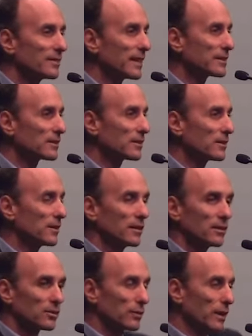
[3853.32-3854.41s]
Next.
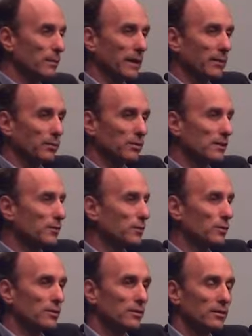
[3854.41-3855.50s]
Straight back. Let's
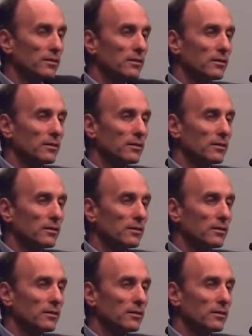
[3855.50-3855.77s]
Actually,